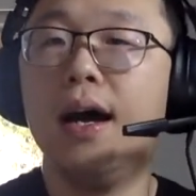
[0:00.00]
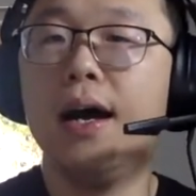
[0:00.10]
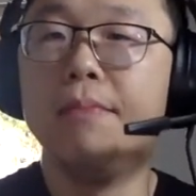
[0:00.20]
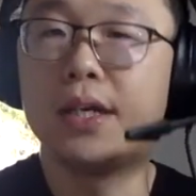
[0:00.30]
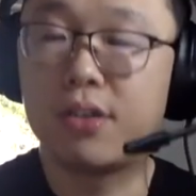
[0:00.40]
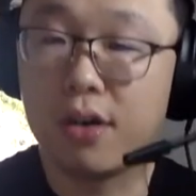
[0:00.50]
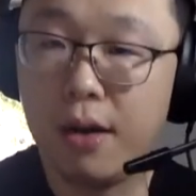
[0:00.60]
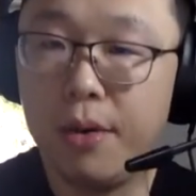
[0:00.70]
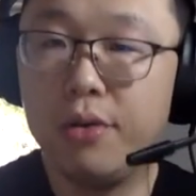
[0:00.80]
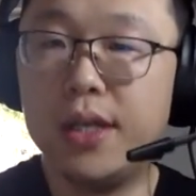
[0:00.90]
mixture
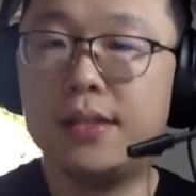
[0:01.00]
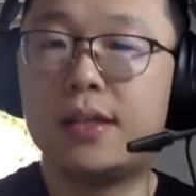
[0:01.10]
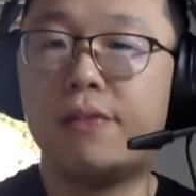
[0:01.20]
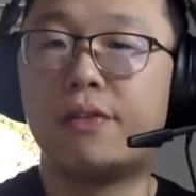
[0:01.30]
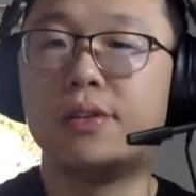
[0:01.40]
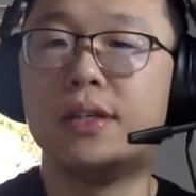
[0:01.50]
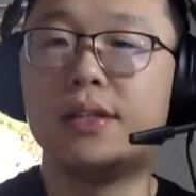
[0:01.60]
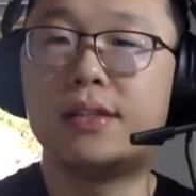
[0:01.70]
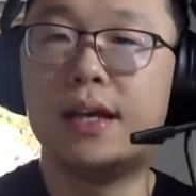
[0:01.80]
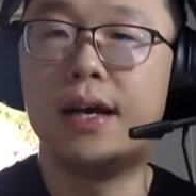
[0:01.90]
components for
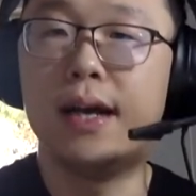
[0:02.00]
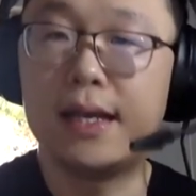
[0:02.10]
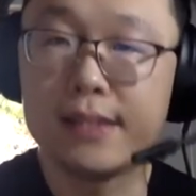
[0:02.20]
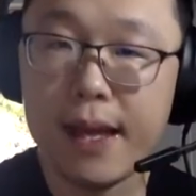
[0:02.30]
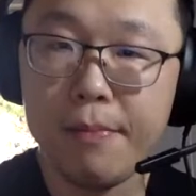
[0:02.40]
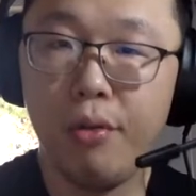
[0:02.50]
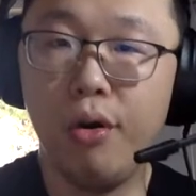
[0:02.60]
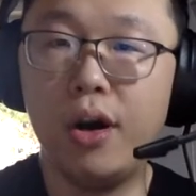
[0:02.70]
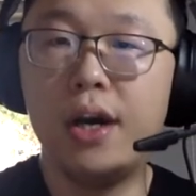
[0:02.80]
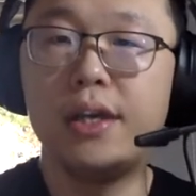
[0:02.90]
this example